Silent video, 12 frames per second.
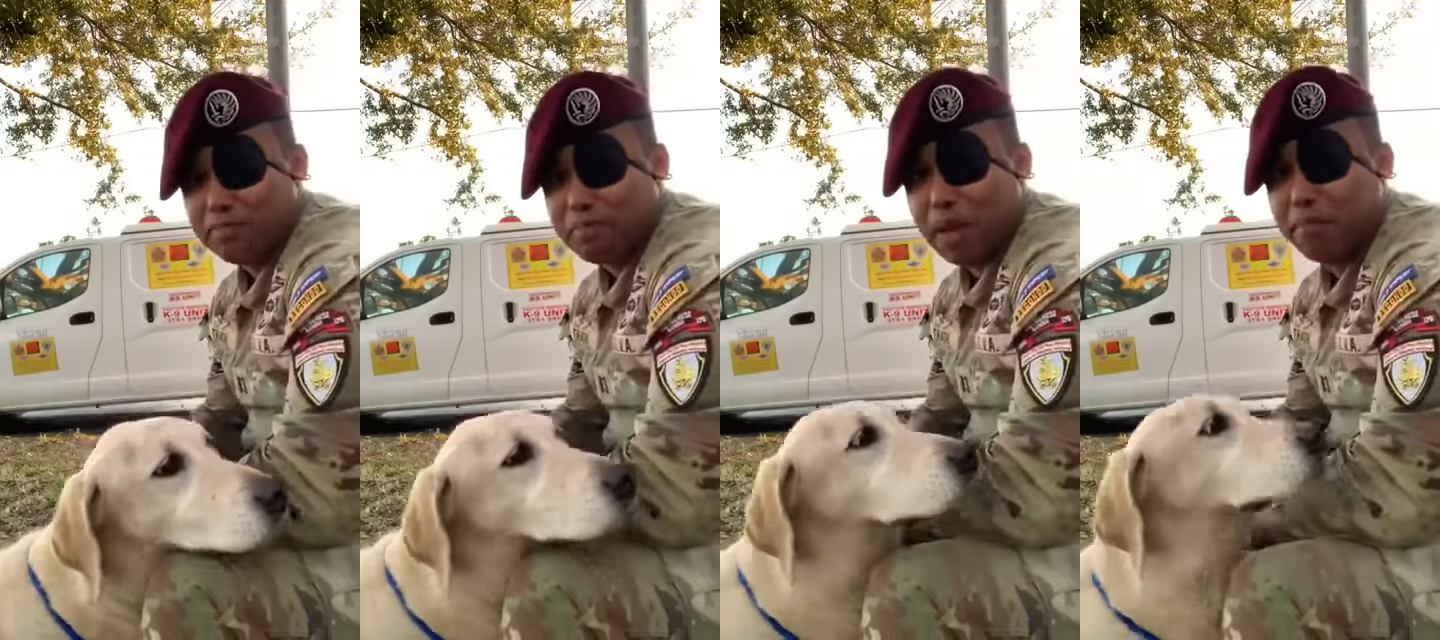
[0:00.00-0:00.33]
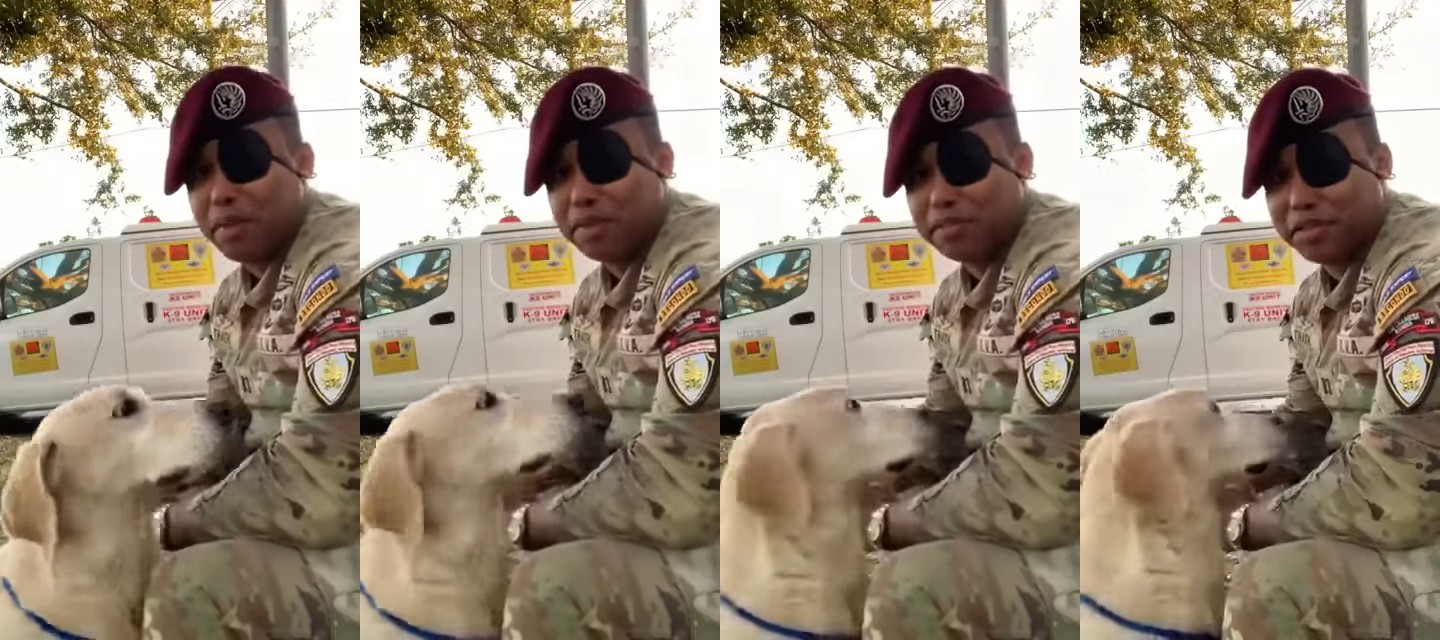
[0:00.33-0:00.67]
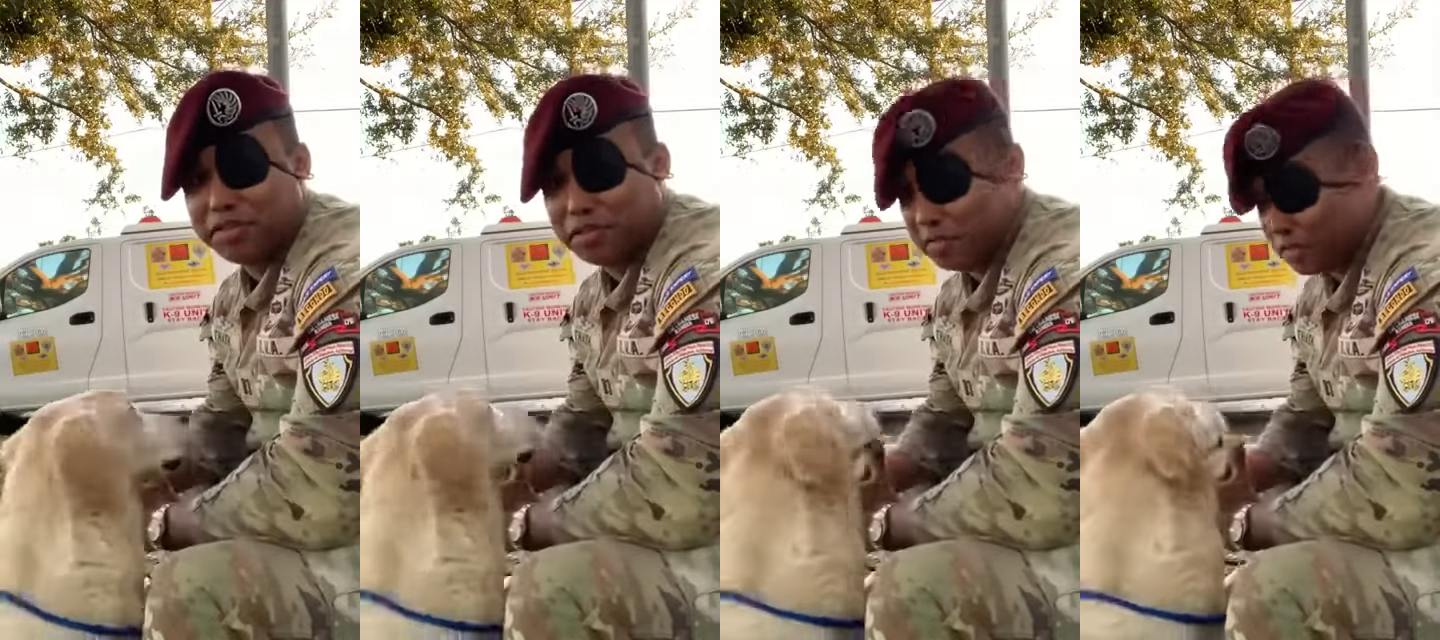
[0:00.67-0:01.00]
My brothers and
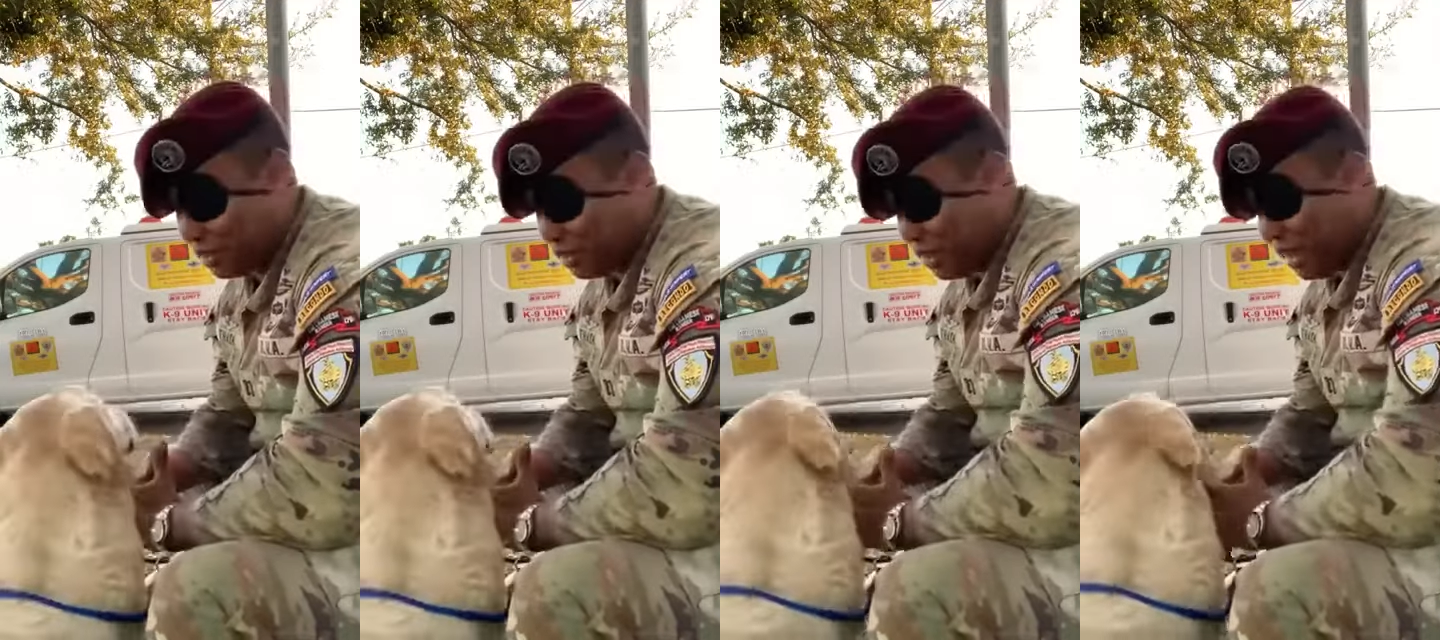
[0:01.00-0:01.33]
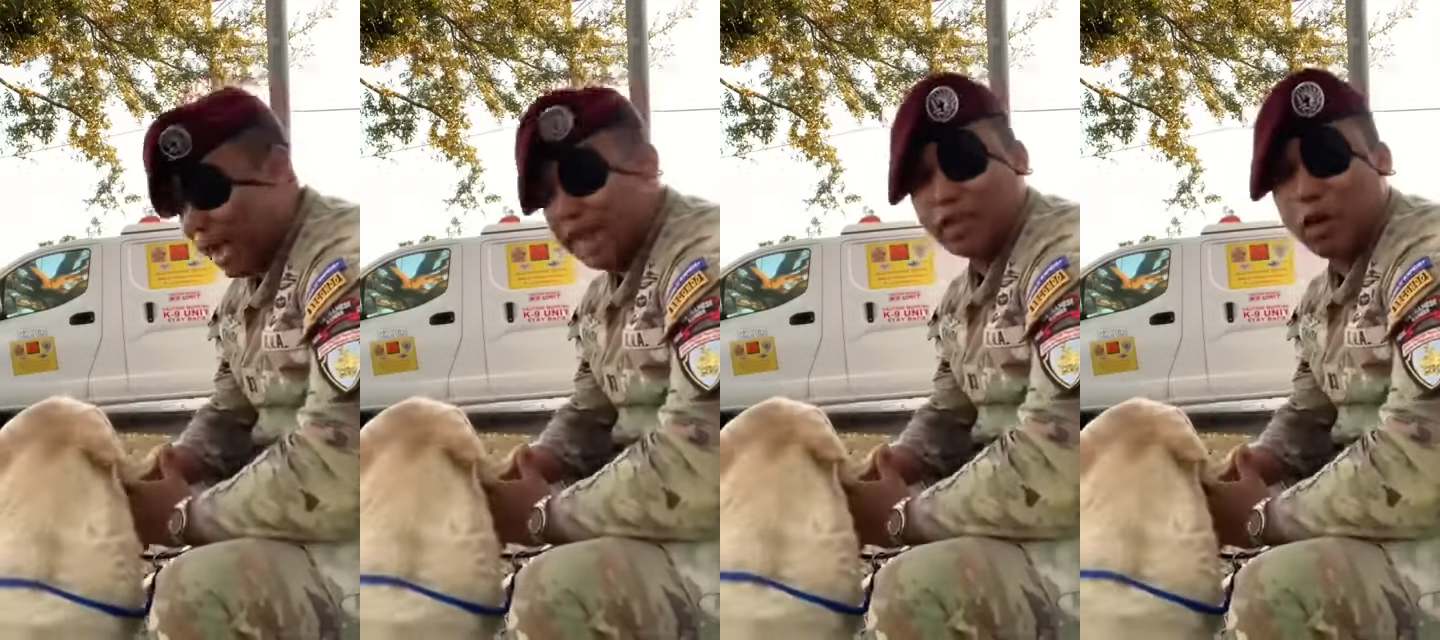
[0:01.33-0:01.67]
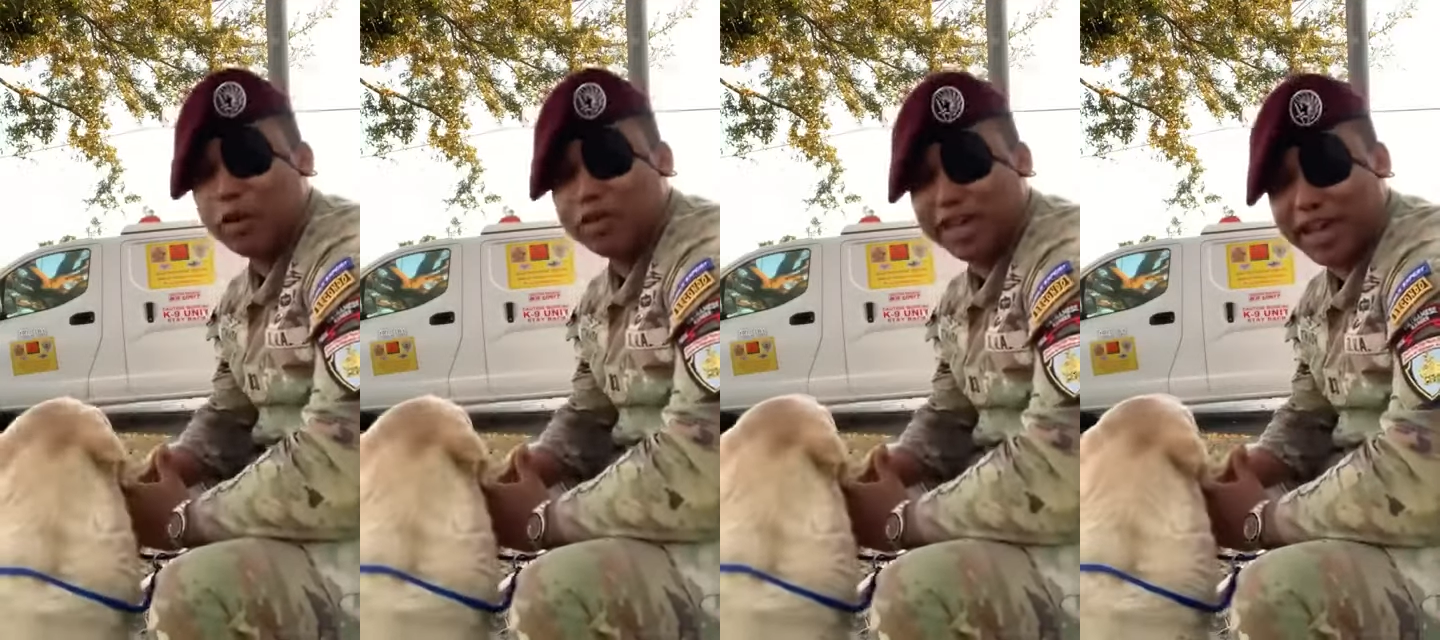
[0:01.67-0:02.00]
sisters, as always